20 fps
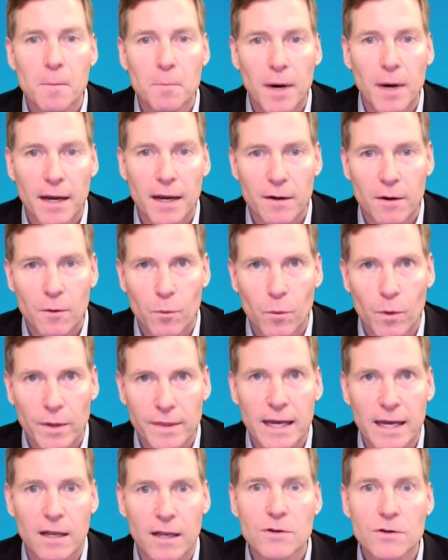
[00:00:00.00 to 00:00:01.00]
But what
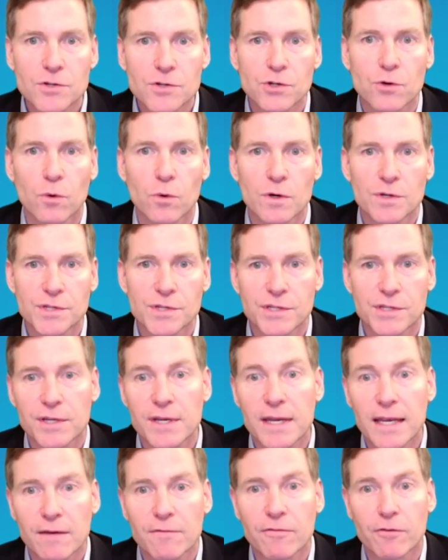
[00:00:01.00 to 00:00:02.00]
that underscores is a
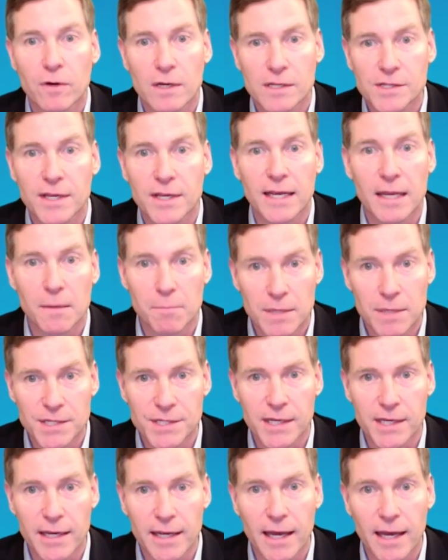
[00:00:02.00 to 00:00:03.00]
need for us to get
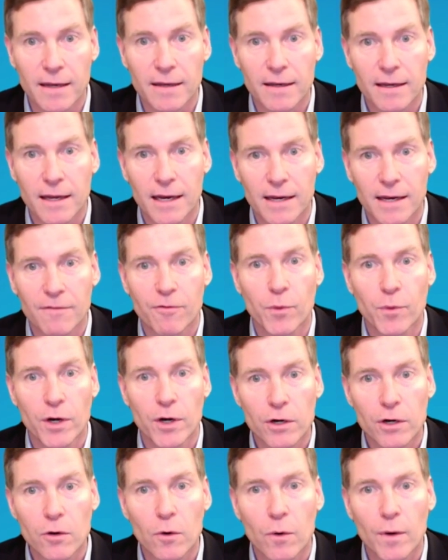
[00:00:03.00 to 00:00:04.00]
busy again. And if
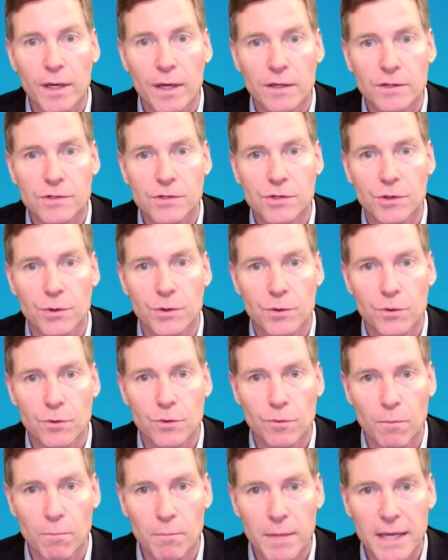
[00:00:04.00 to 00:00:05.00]
we're going
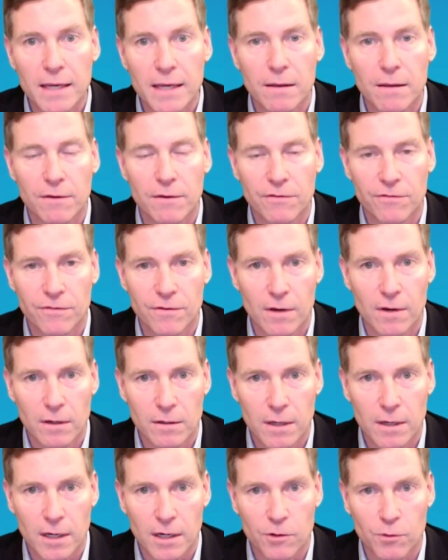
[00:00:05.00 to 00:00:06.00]
to meet this
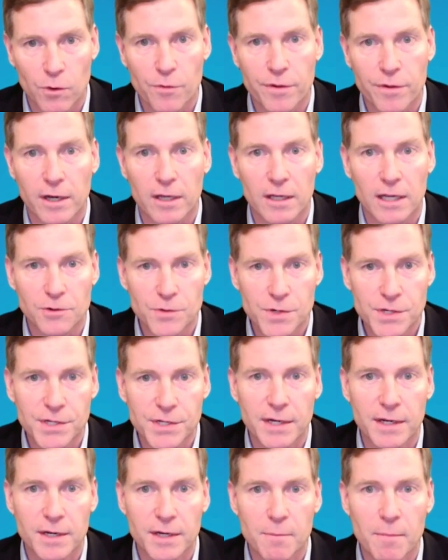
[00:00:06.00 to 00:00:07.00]
uh, growth in
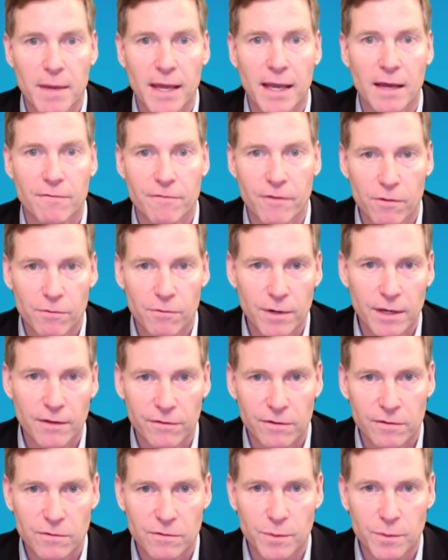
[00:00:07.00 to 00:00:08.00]
electricity demand for the
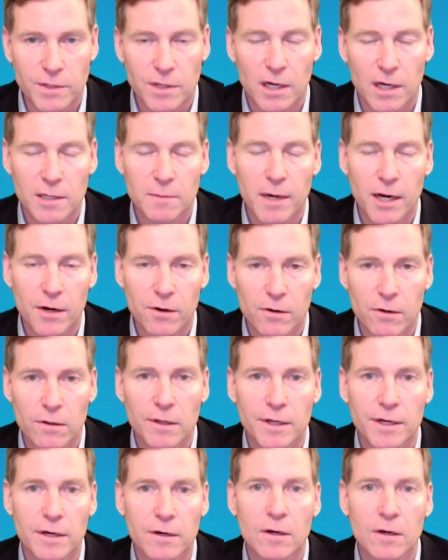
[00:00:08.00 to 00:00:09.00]
reasons we talked about
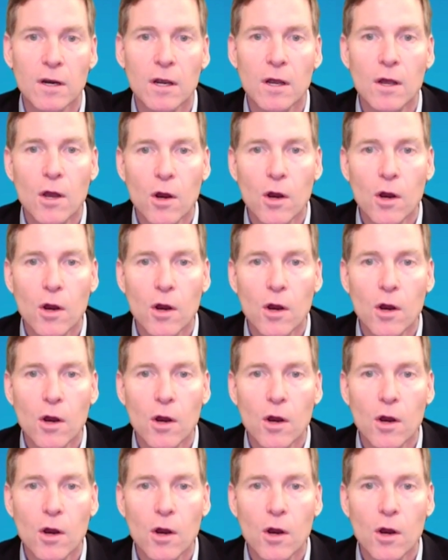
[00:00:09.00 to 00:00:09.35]
earlier,